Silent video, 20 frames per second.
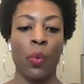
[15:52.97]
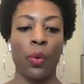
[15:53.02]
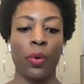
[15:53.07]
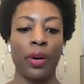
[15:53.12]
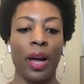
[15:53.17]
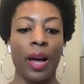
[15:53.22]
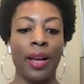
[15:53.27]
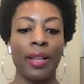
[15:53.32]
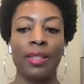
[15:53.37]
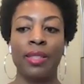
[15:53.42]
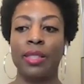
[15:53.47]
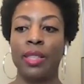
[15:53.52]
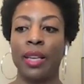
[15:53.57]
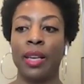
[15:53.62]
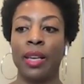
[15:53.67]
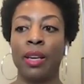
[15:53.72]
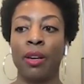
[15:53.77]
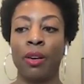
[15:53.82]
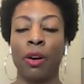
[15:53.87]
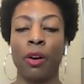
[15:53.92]
We're not
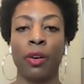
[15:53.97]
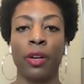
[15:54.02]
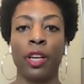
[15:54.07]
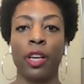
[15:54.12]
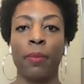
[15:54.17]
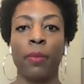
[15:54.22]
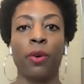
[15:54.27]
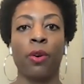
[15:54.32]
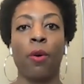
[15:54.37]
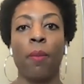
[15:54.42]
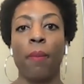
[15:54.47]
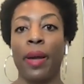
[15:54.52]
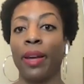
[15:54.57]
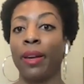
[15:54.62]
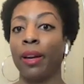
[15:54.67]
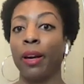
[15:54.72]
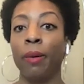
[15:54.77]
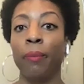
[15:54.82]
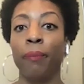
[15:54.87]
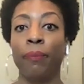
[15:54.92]
seeing her chemical
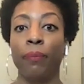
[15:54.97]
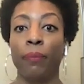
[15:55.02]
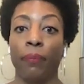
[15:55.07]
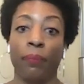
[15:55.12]
makeup.